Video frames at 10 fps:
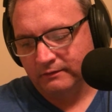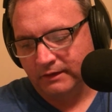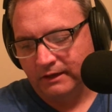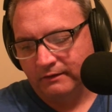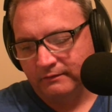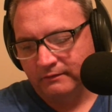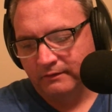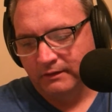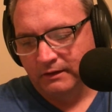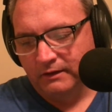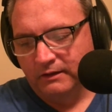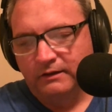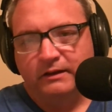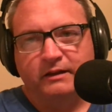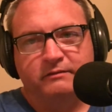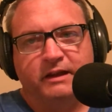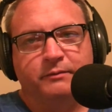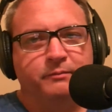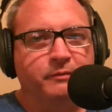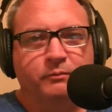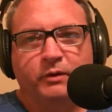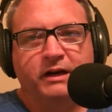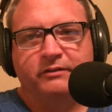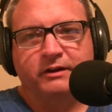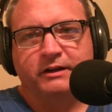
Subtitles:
Yeah. It whatever it